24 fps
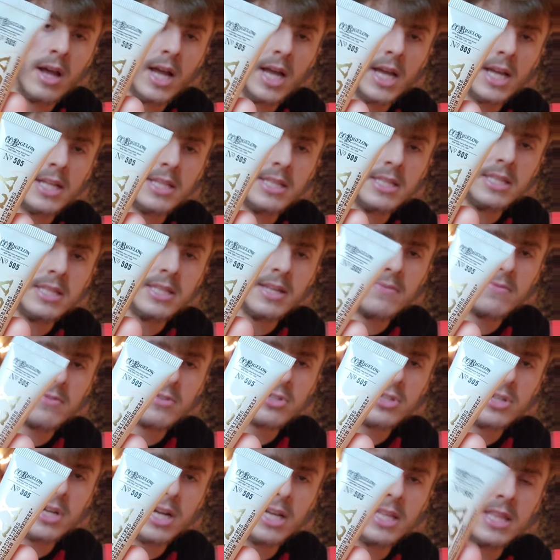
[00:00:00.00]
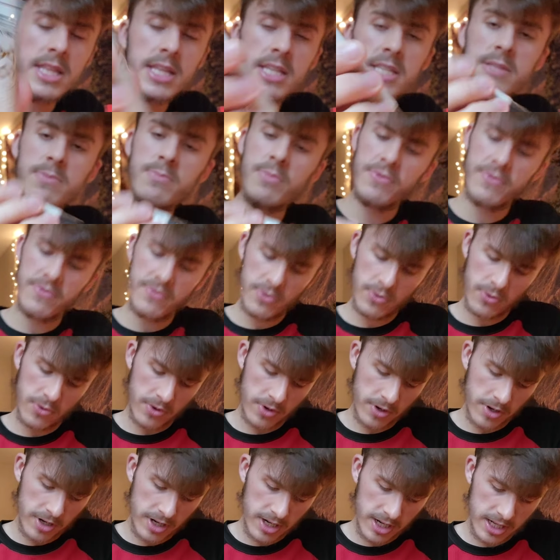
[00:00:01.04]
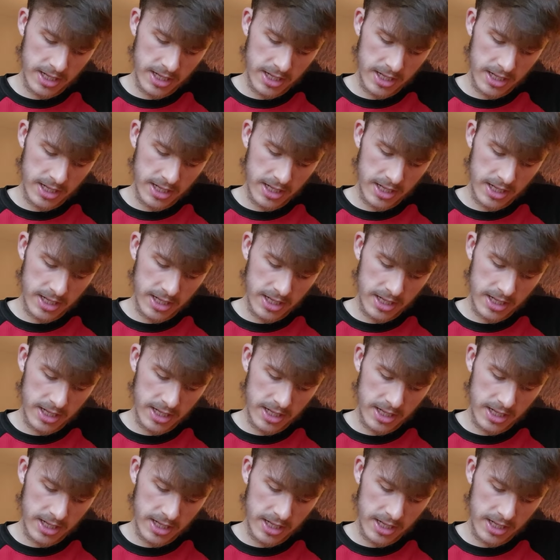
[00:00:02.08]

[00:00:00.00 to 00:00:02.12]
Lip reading: I never tried this before.